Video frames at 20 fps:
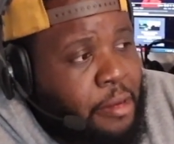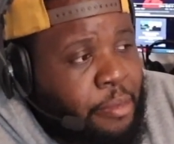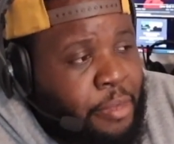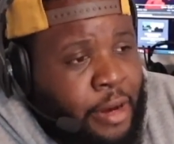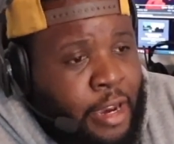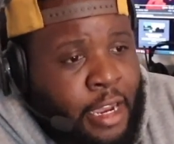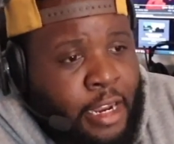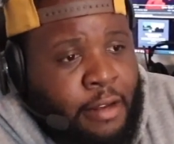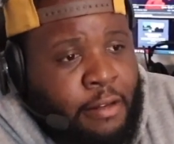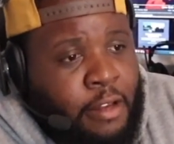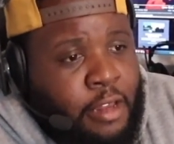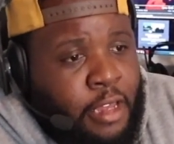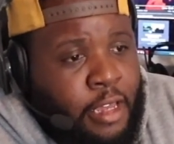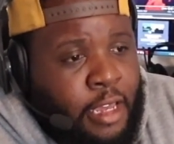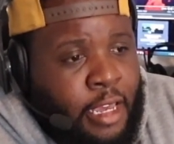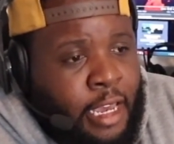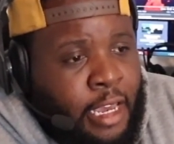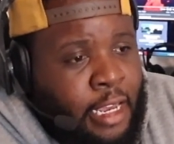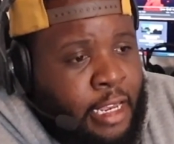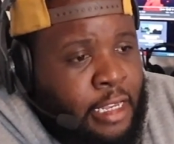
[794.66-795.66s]
but
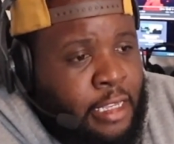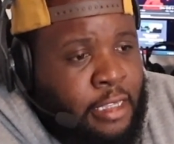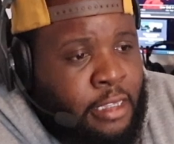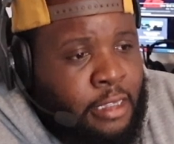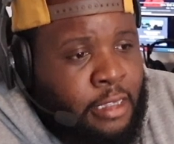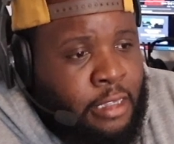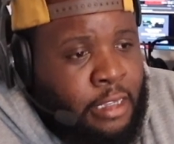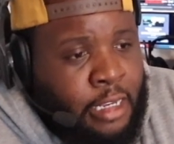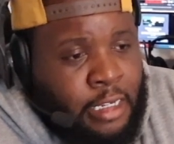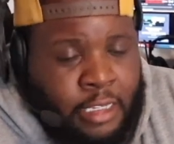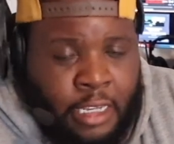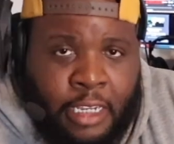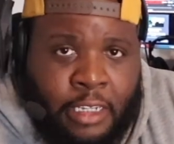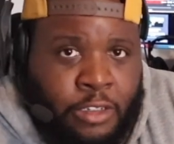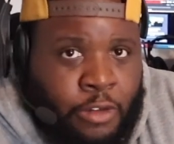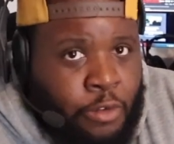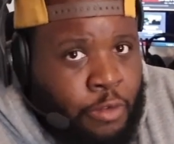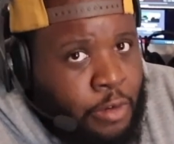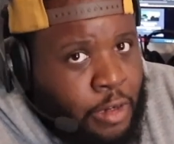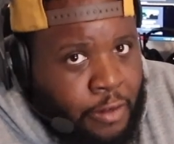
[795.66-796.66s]
he is, he's
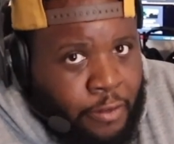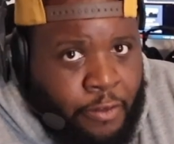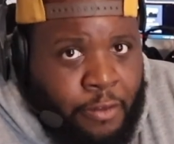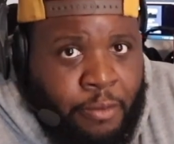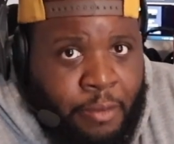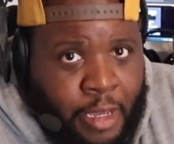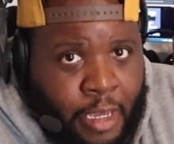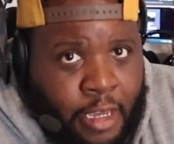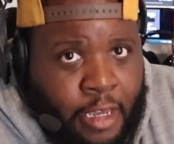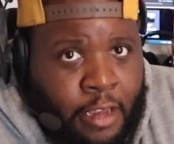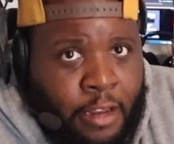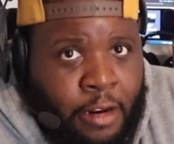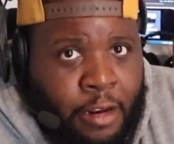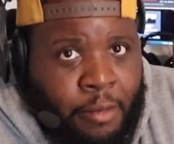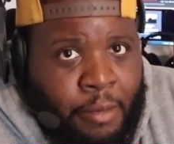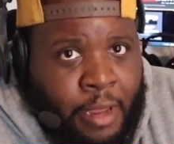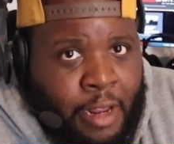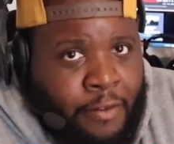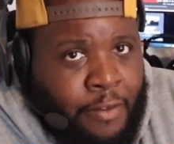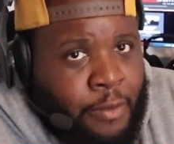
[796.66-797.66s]
doing it for me. You know
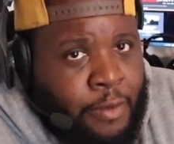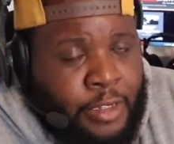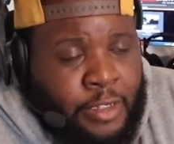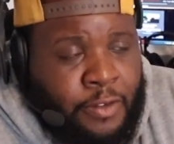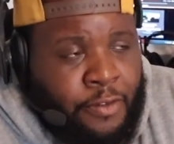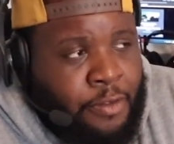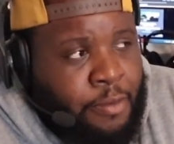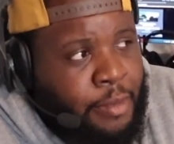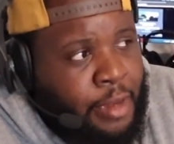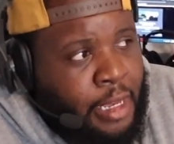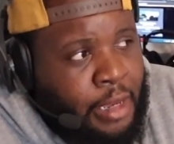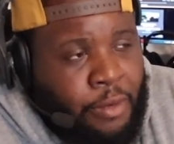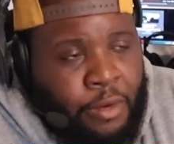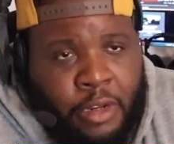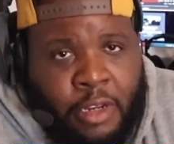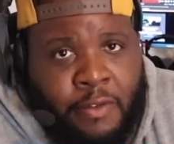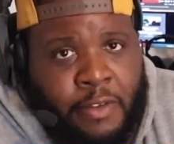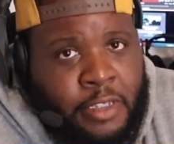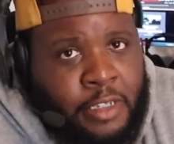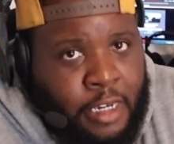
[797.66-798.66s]
what I mean? If it wasn't for me, he
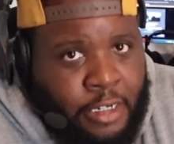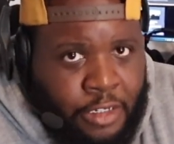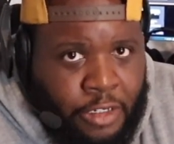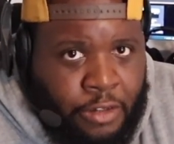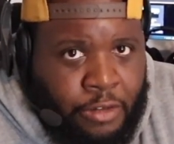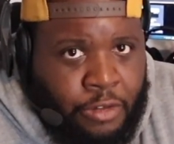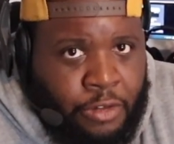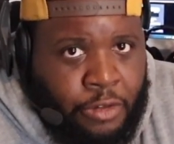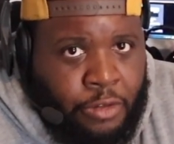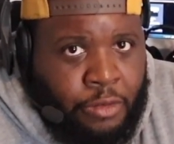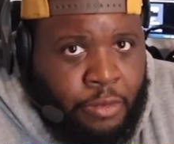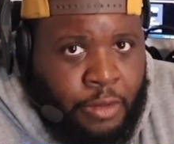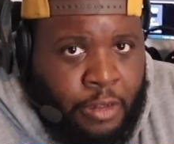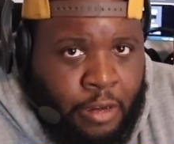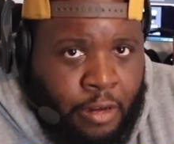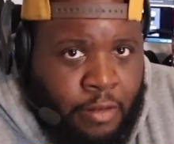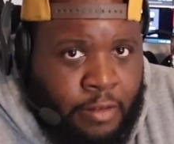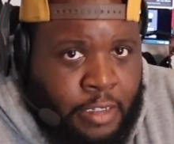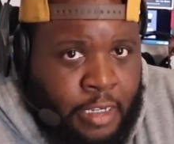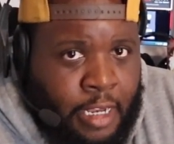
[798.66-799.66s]
wouldn't even touch YouTube. You
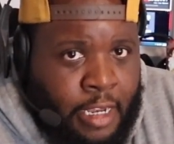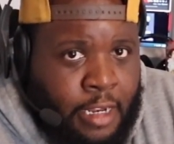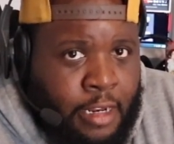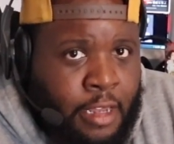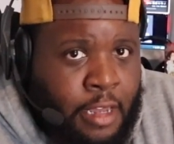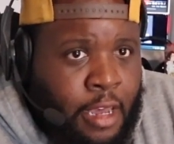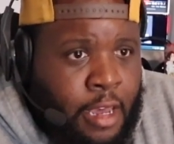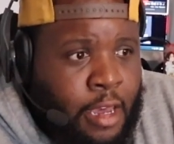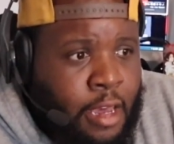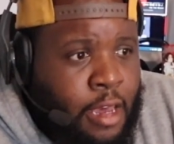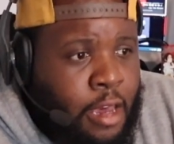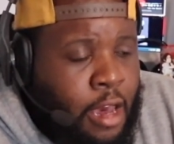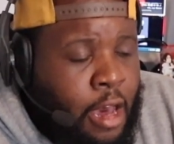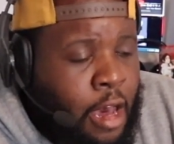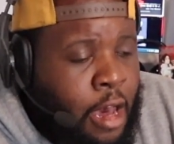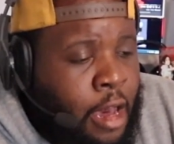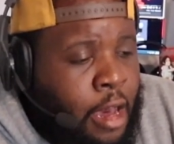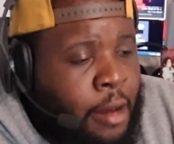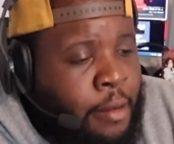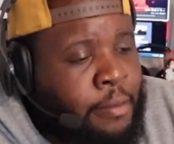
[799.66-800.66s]
know what I'm saying?
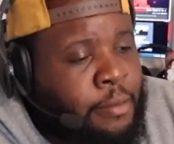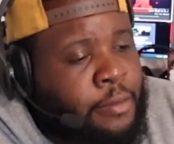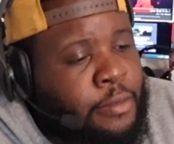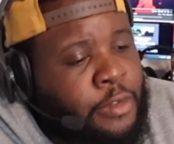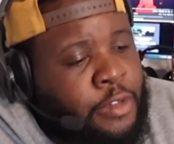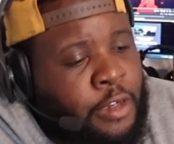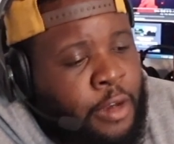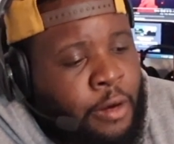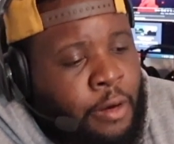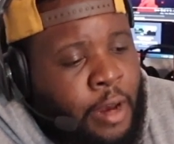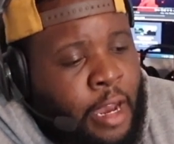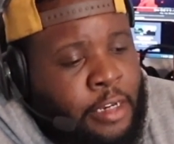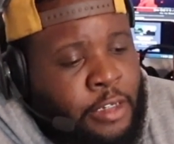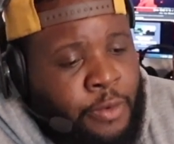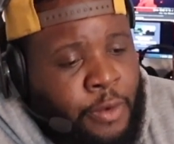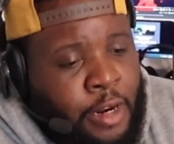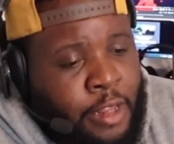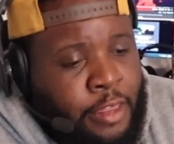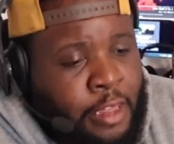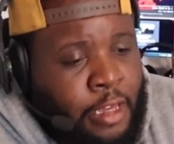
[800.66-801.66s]
Um, so I
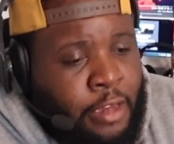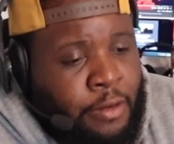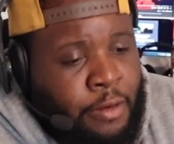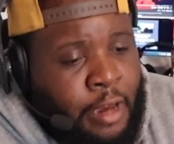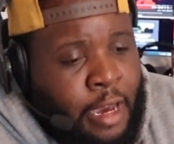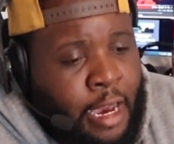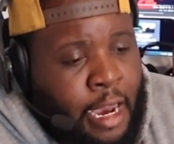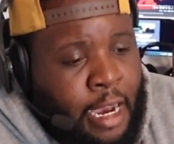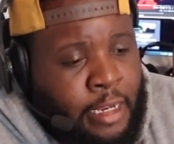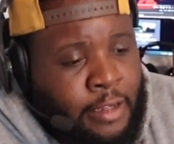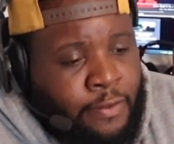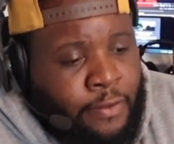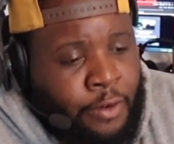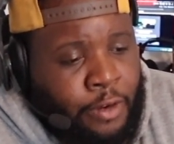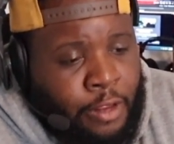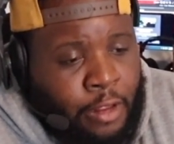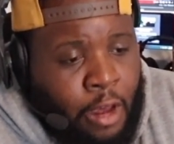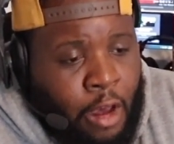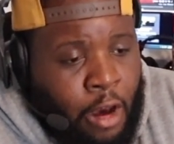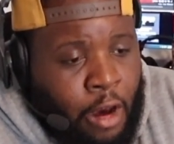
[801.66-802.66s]
just want to thank you guys for
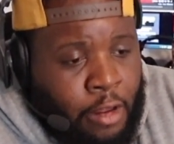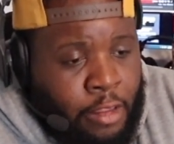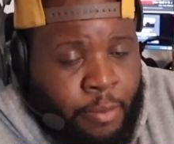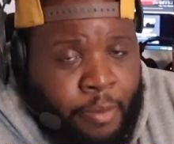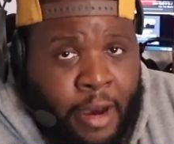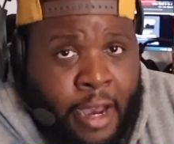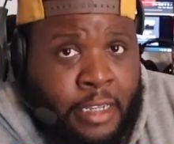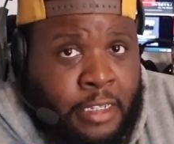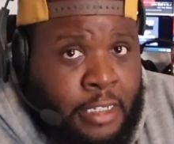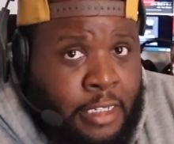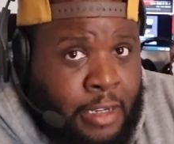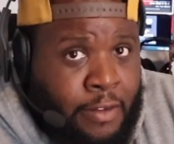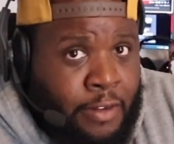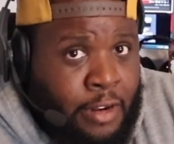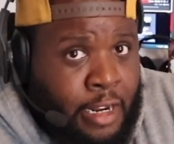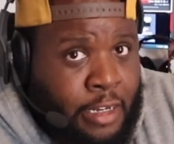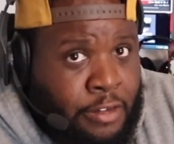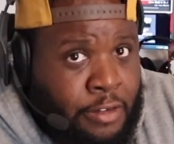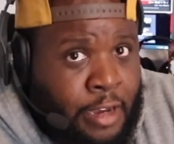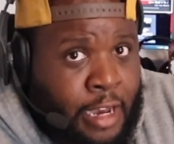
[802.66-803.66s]
the, all the positivity
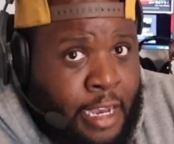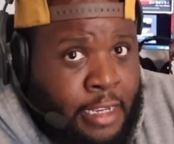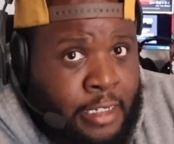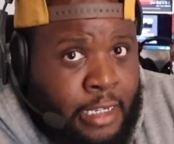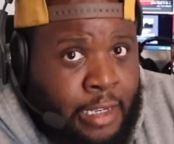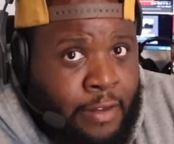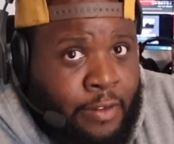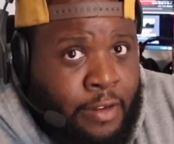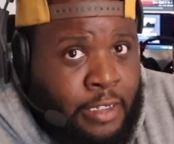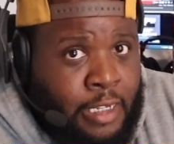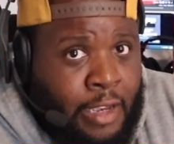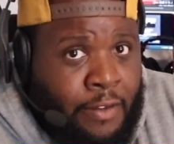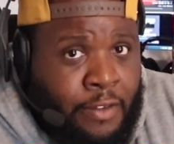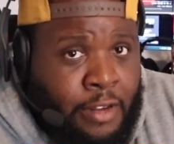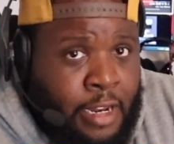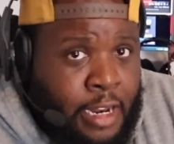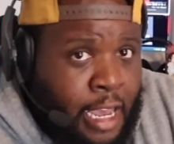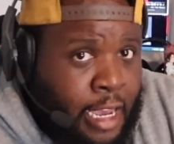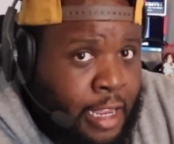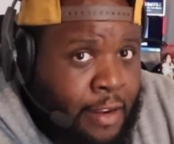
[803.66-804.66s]
that you guys give us, even
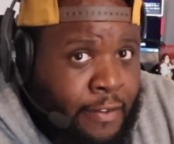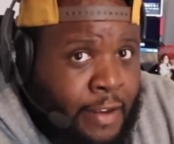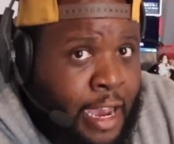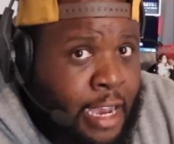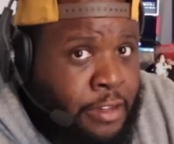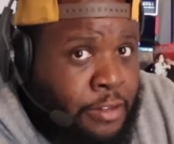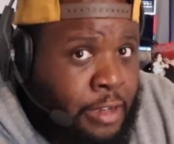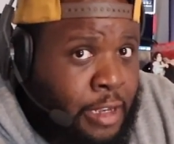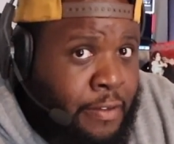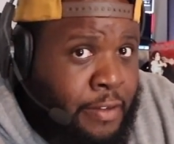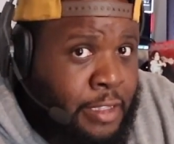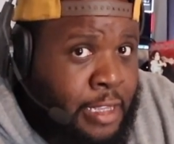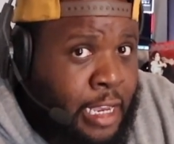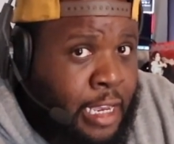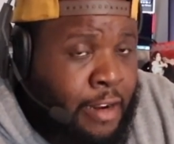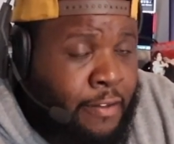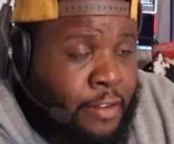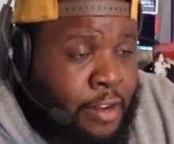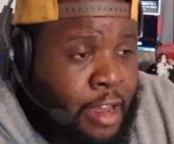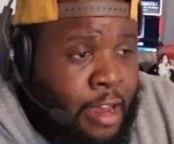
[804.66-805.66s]
the negative guys who give us
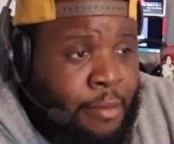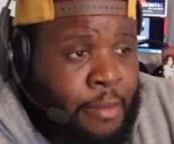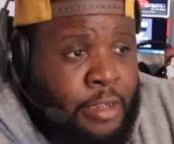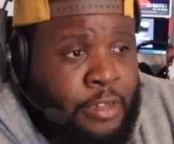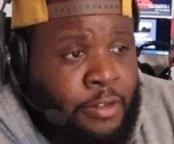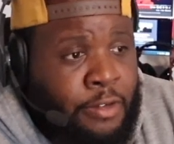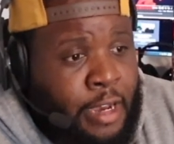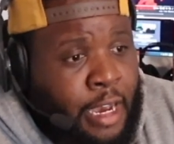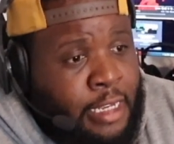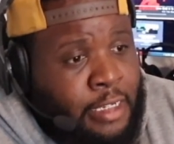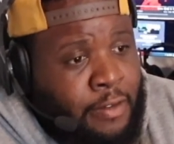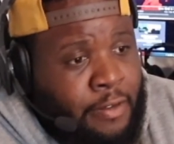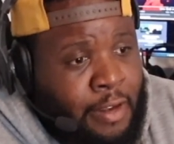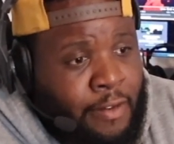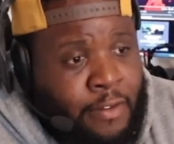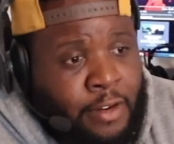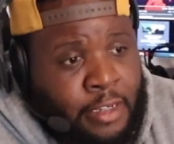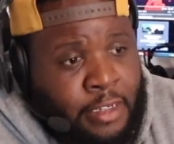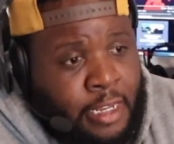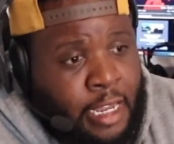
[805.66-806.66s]
negative comments. You guys have
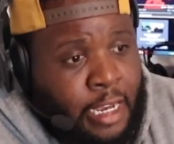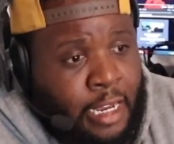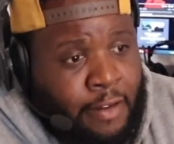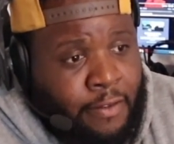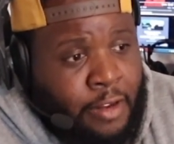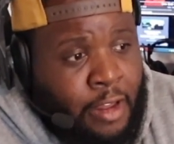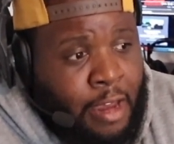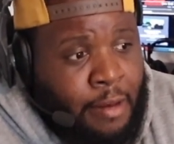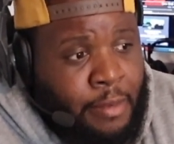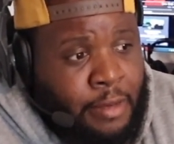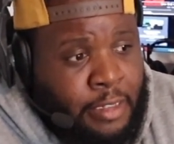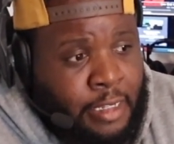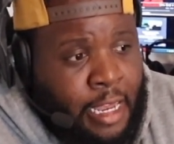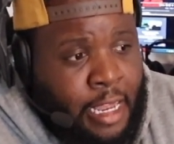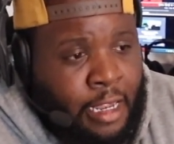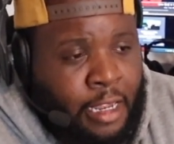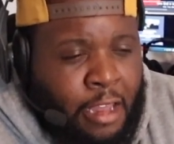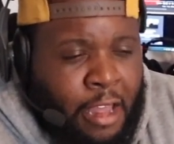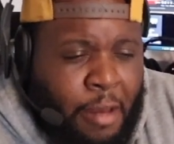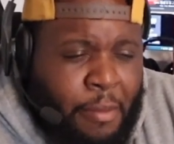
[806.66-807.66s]
given us negative comments
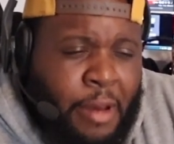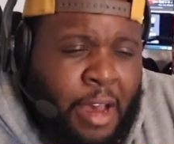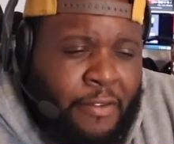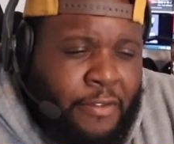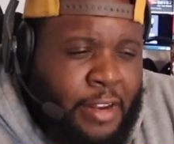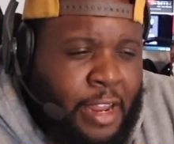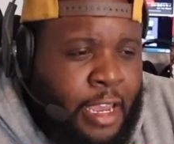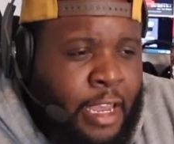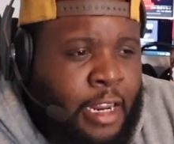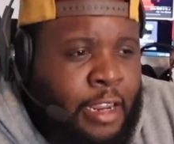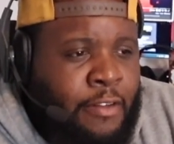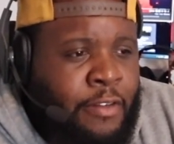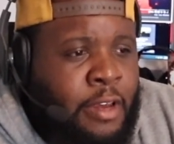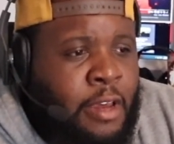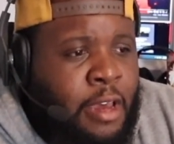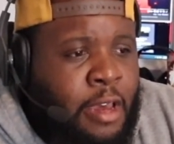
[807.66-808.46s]
that come off negative,